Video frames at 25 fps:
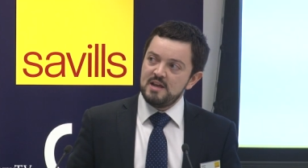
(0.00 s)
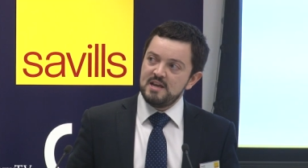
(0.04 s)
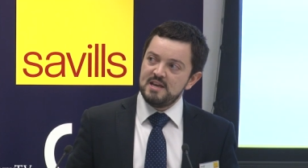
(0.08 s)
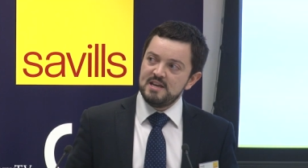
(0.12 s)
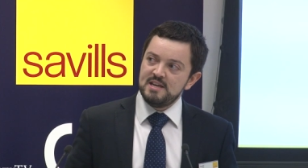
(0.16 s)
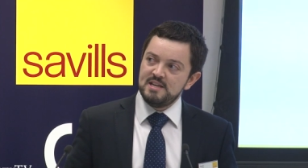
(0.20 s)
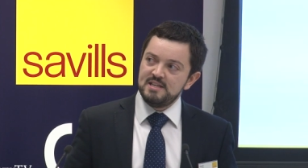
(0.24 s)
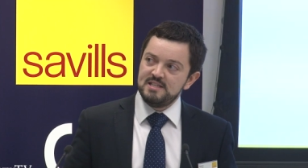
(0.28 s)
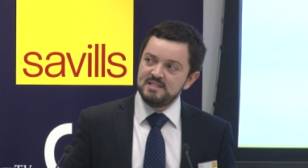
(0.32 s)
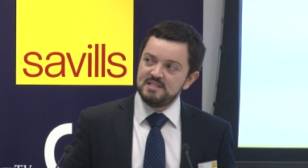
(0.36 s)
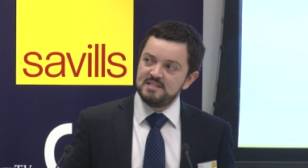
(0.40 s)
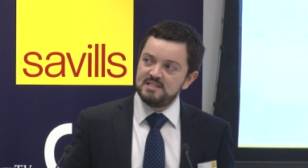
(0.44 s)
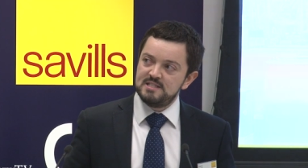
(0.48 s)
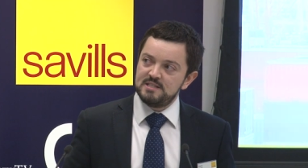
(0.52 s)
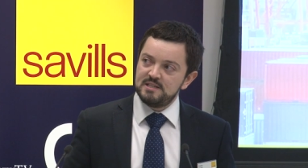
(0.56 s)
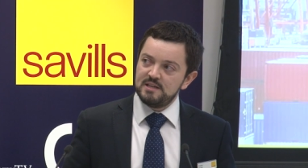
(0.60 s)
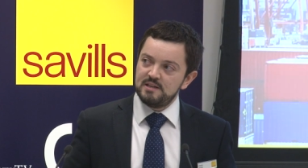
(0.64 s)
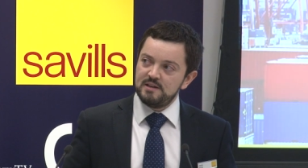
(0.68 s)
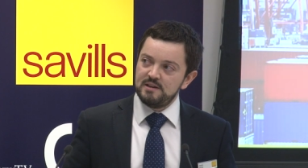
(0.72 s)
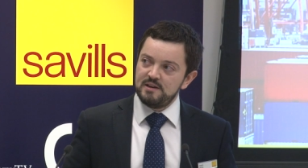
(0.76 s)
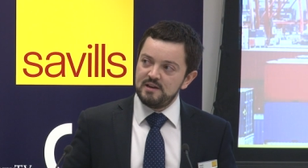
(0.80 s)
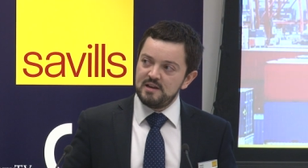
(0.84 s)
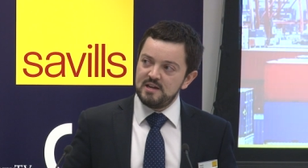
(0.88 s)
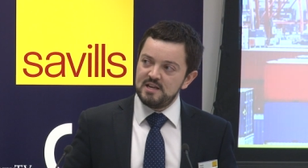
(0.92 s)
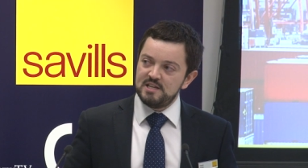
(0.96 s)
is
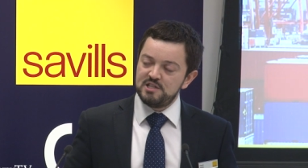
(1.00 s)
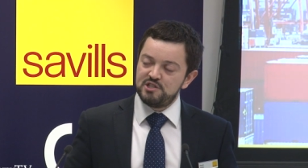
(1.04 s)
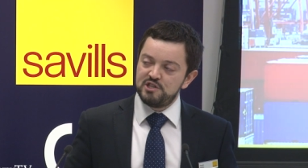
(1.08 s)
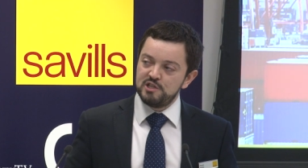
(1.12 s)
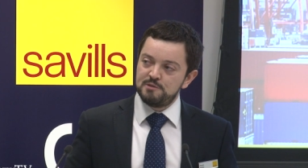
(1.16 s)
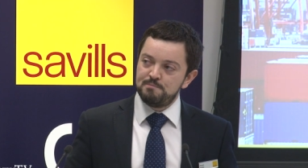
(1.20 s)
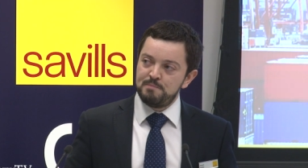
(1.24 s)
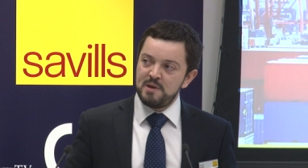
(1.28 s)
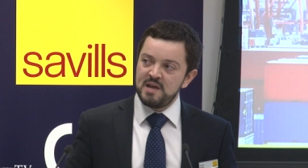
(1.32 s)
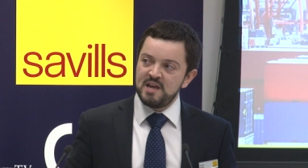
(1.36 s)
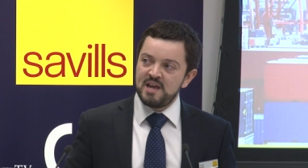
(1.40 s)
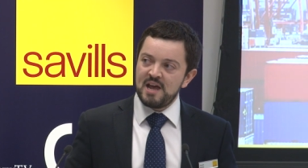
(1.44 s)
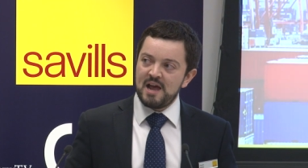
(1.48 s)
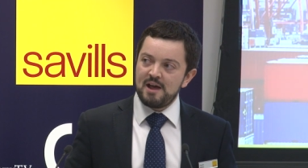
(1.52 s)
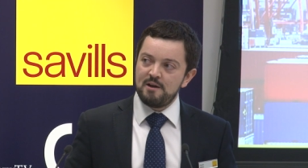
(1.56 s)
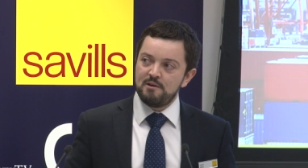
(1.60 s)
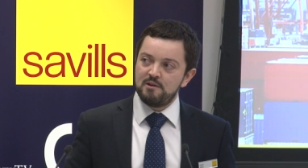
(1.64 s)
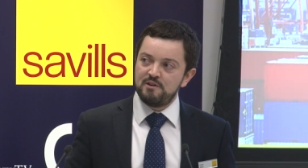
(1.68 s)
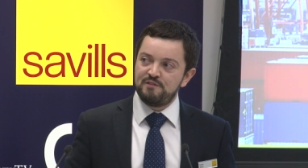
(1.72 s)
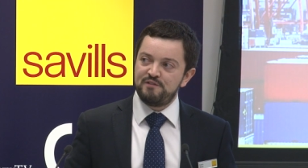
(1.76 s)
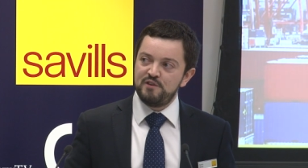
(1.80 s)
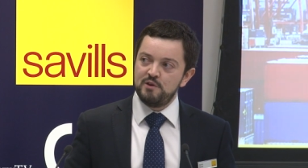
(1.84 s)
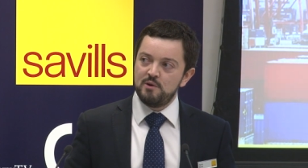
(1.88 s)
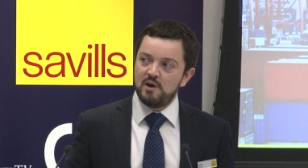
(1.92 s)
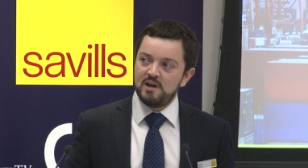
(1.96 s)
just pick
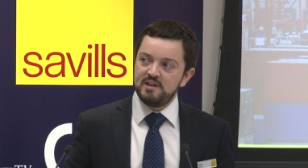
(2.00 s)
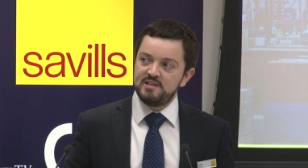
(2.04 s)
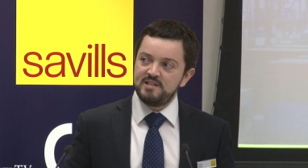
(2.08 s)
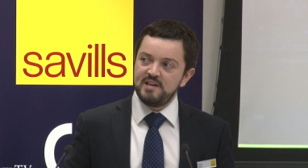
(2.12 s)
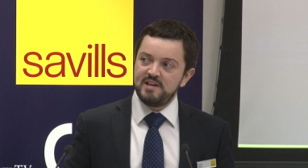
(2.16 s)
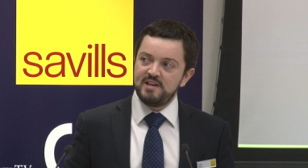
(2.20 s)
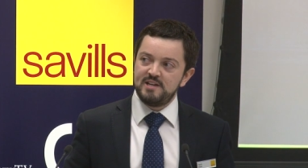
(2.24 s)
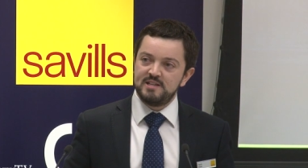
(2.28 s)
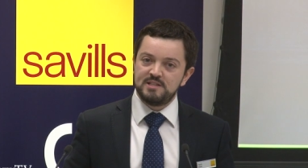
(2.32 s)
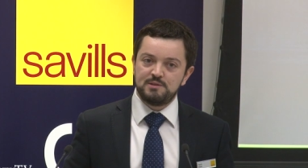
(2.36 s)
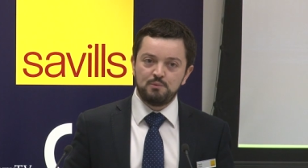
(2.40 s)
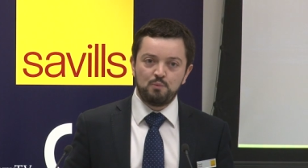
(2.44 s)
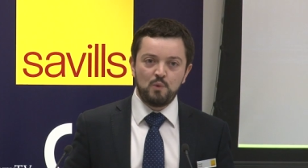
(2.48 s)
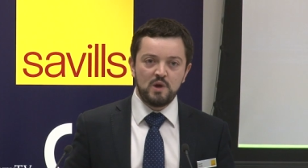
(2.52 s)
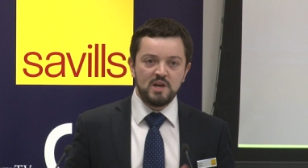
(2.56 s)
out a few ideas.